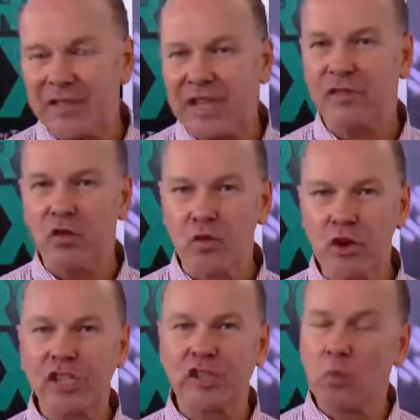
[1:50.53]
think of a
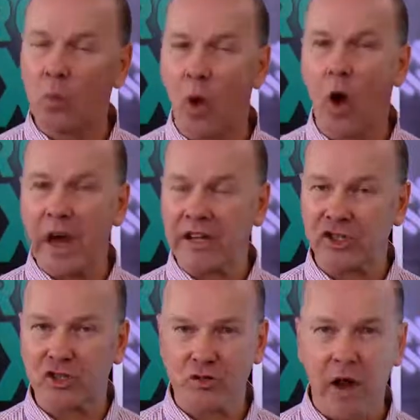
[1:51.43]
reason why in
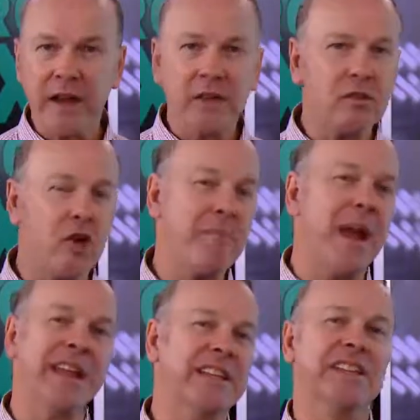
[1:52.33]
Australian
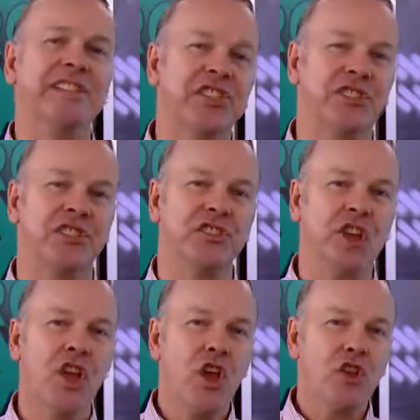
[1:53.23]
climatic conditions
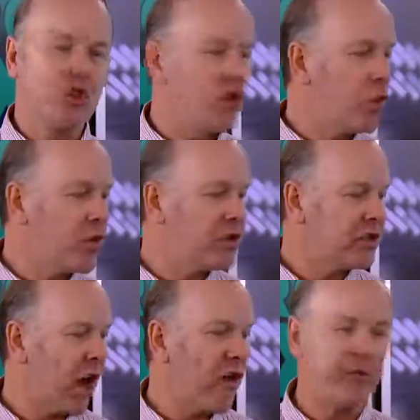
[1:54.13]
you wouldn't go